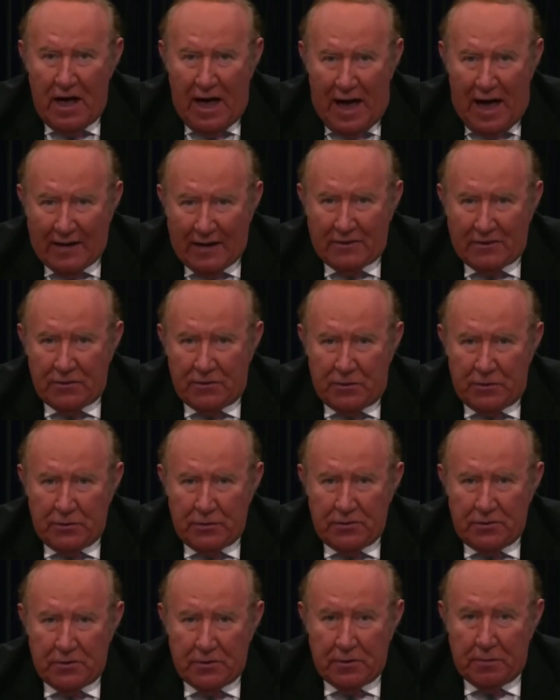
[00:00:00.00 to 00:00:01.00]

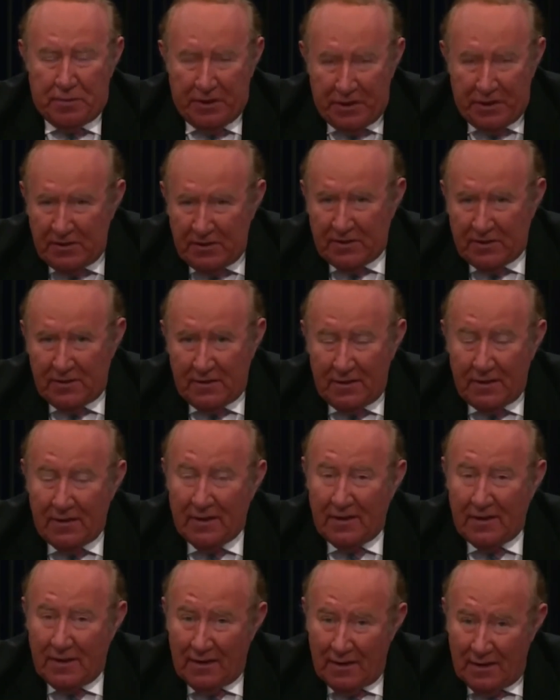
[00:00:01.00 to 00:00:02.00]
attitude, opinion,
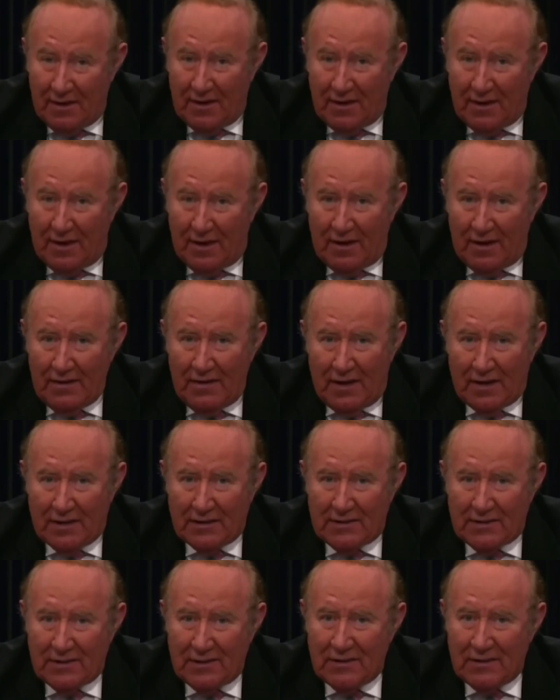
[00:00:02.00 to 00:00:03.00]
and
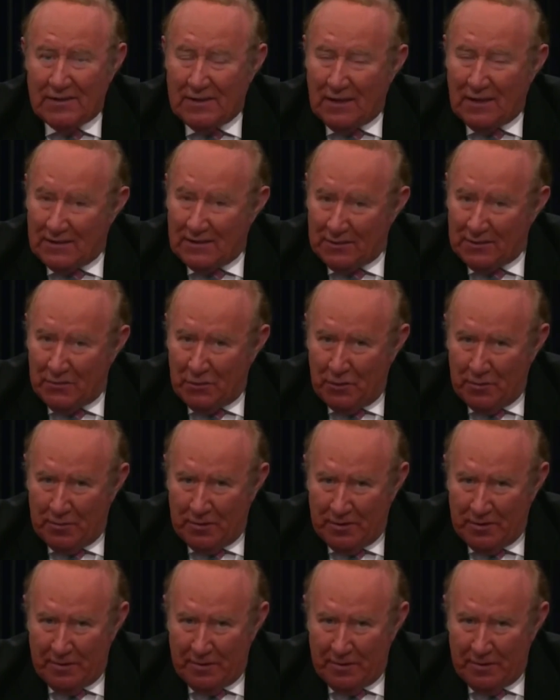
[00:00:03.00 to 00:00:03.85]
yes, a sense of humor.